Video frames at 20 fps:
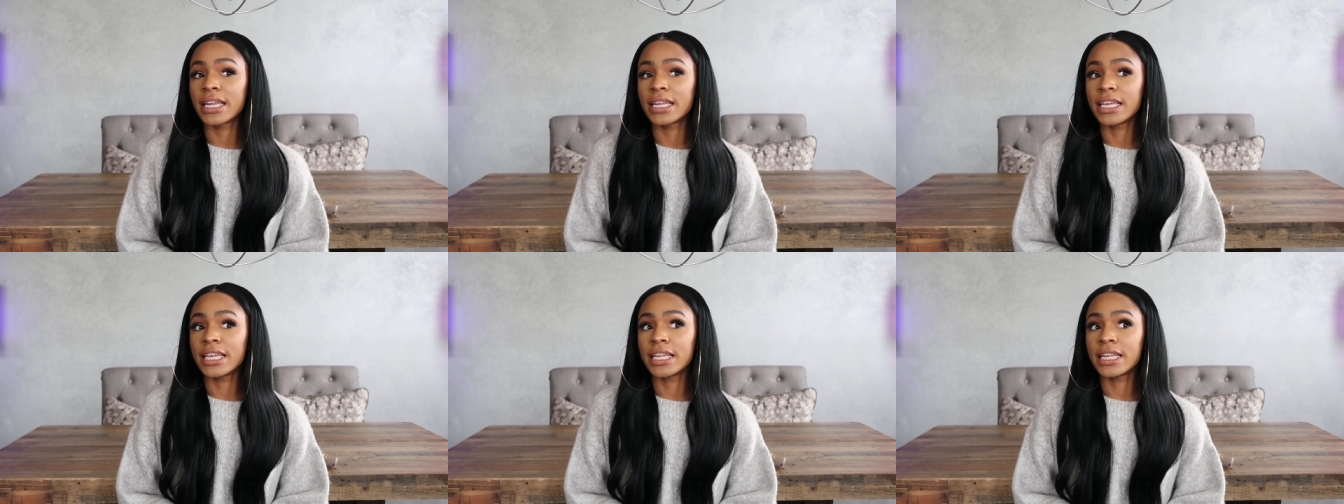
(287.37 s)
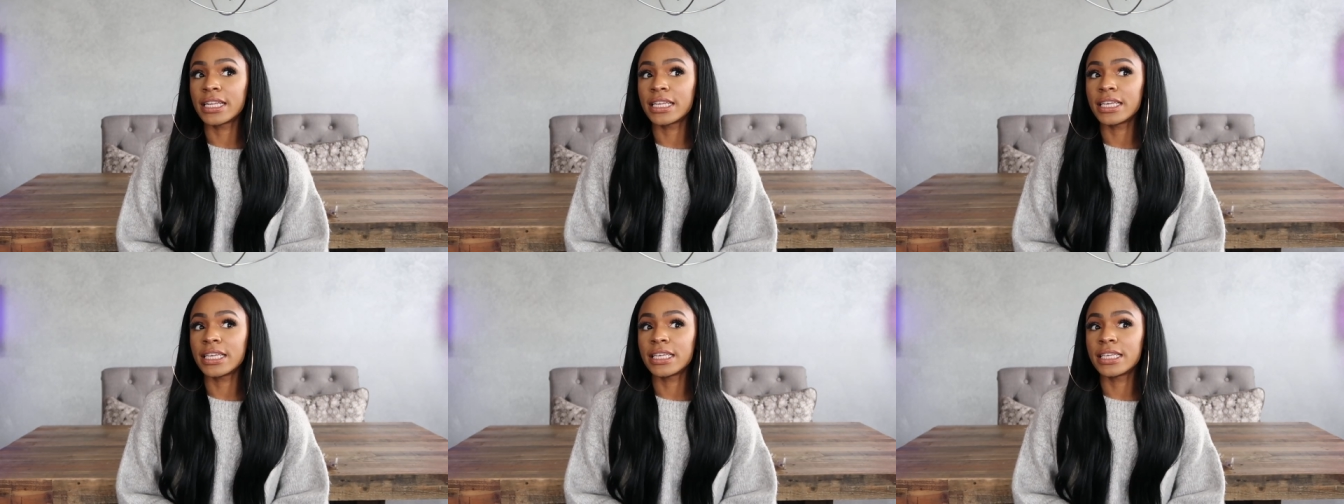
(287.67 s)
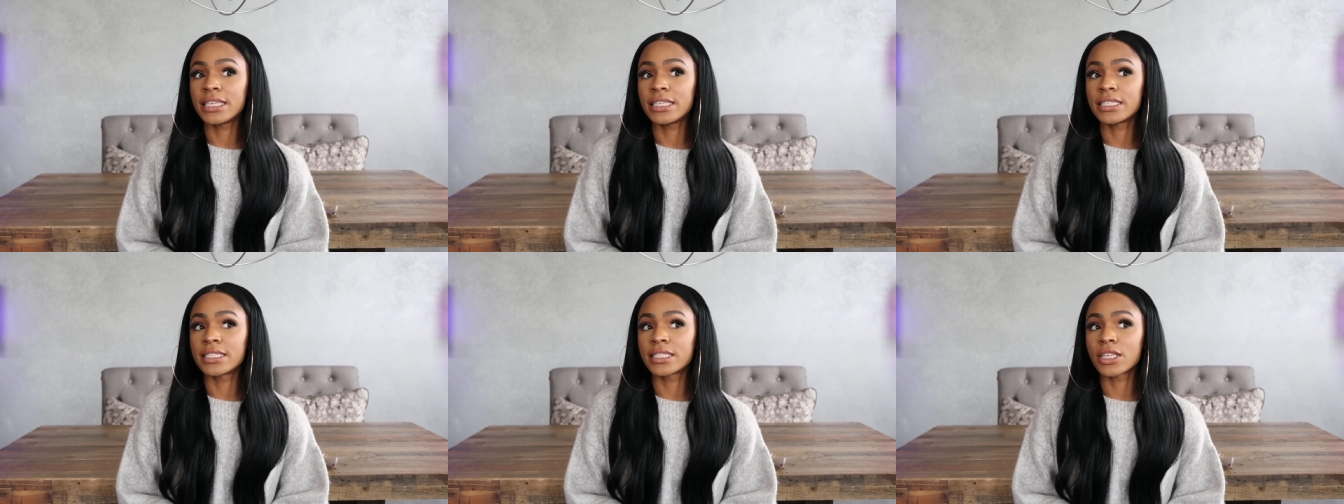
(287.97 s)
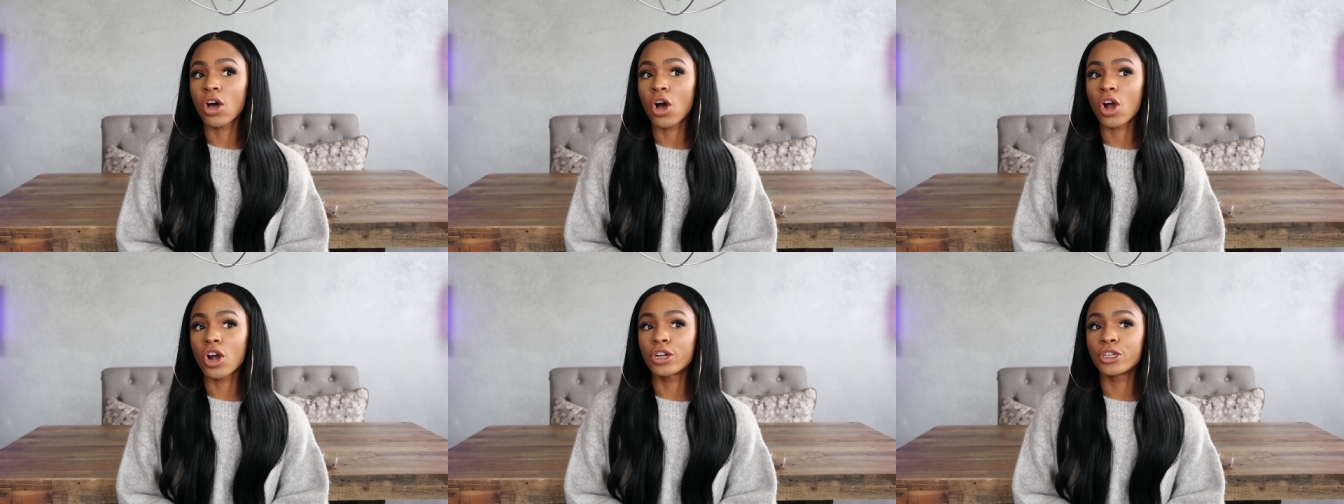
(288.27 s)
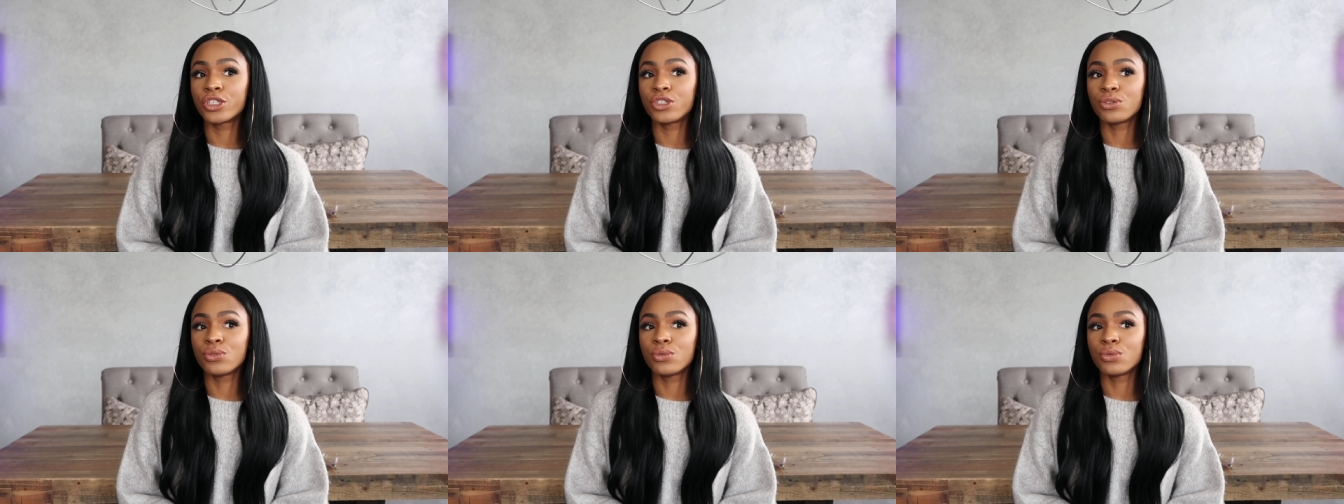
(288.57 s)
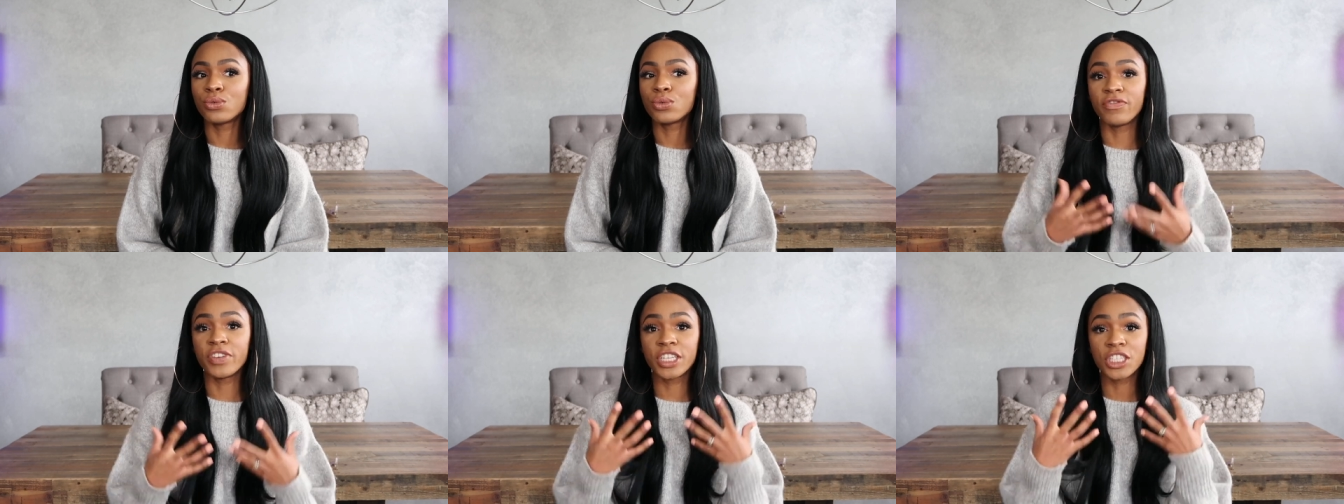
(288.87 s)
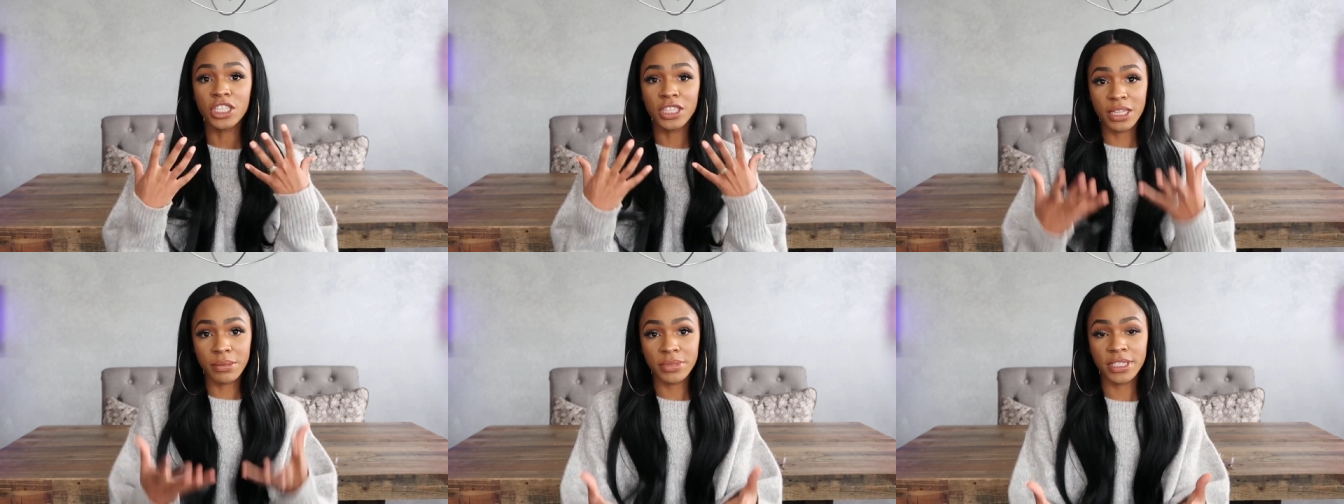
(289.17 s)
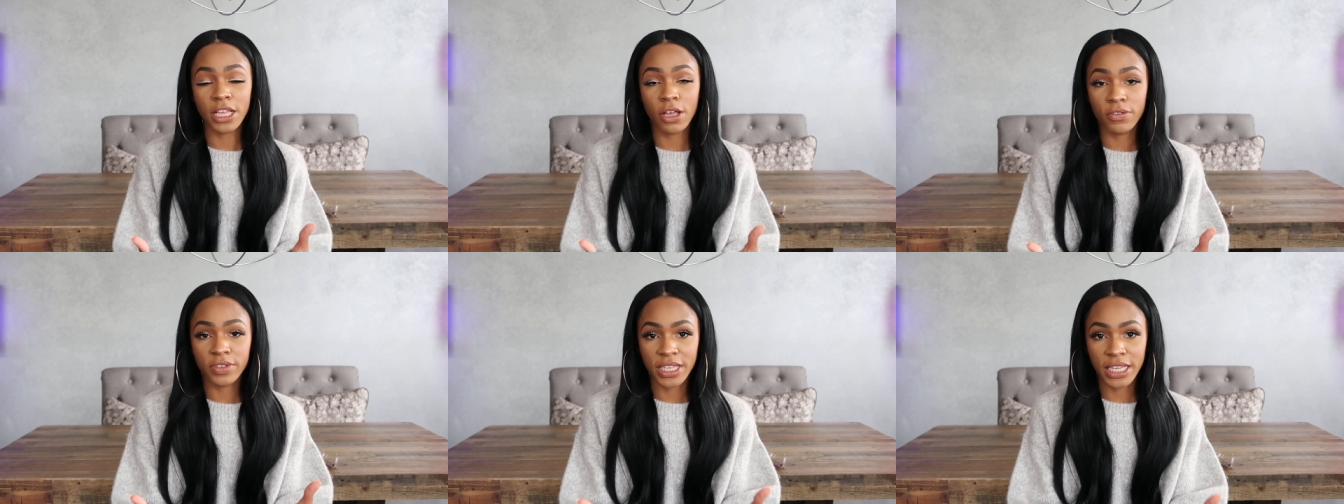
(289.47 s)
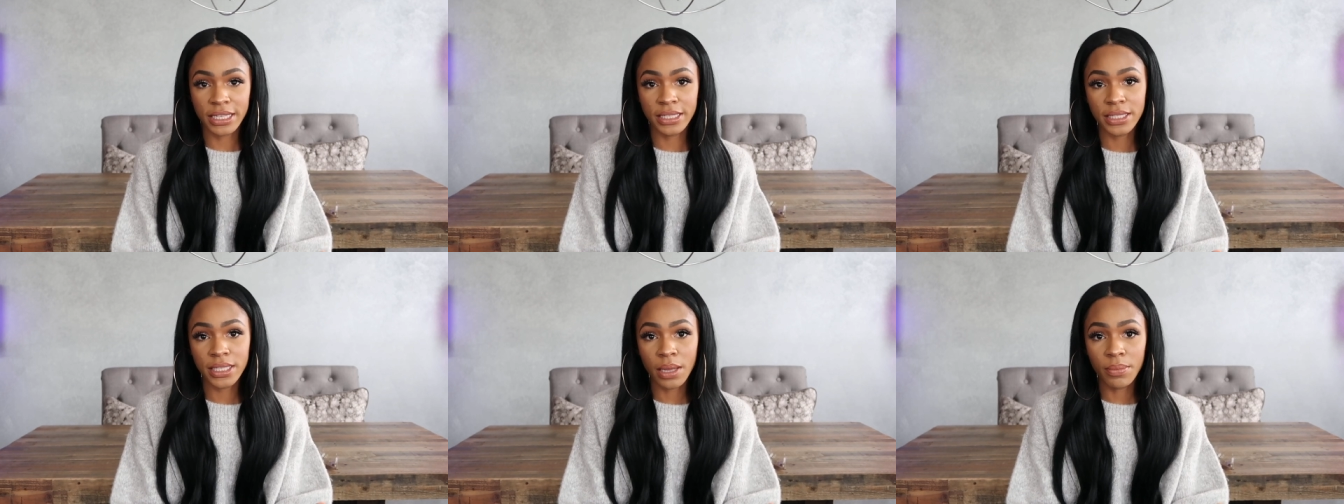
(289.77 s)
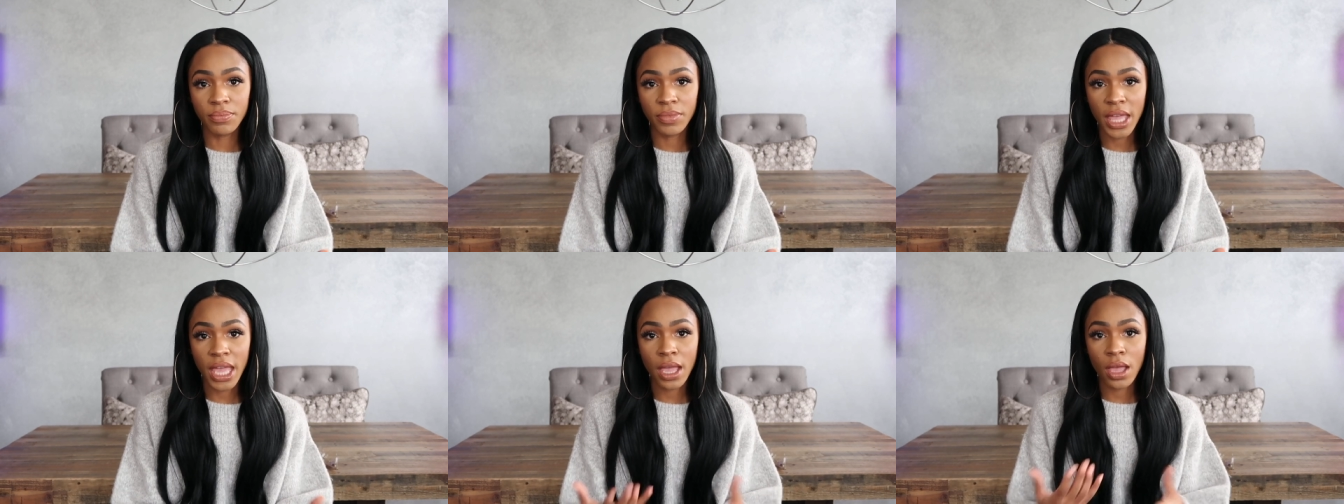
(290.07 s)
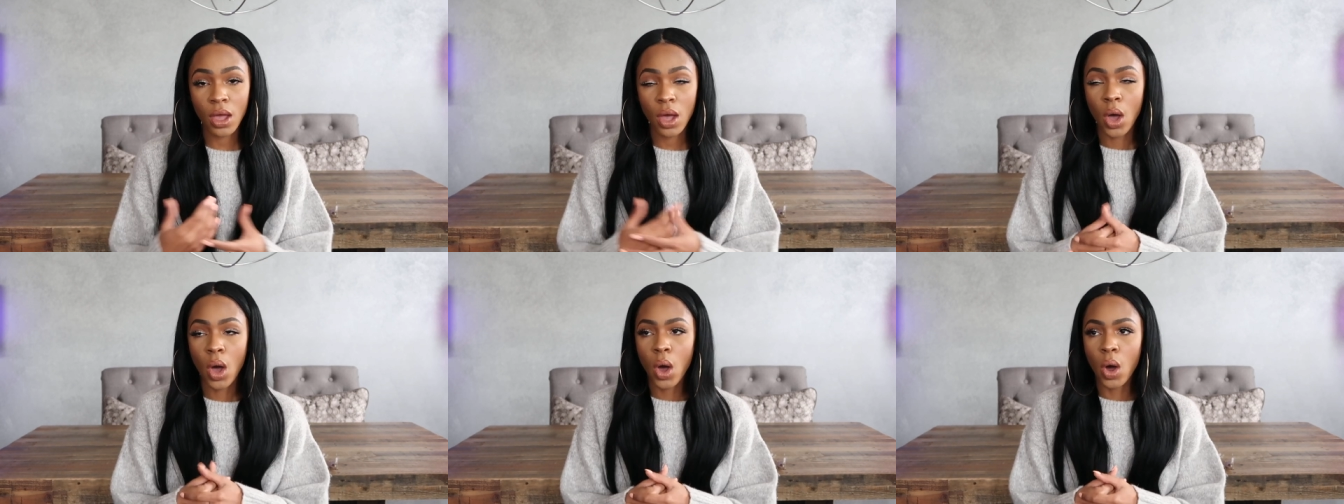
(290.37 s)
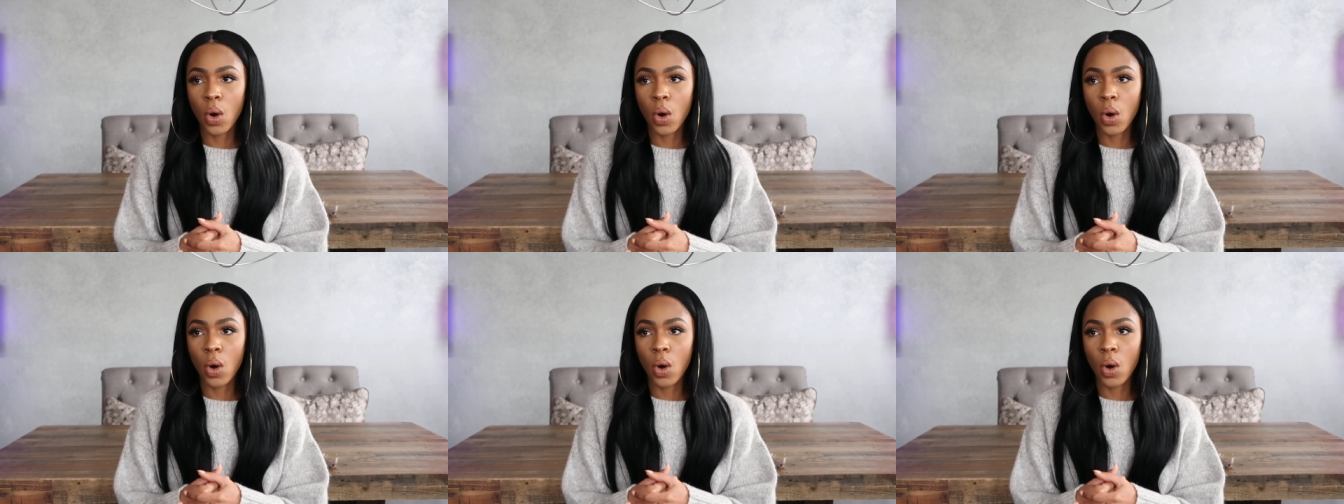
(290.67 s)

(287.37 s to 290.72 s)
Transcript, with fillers: it is hard to envision themselves in something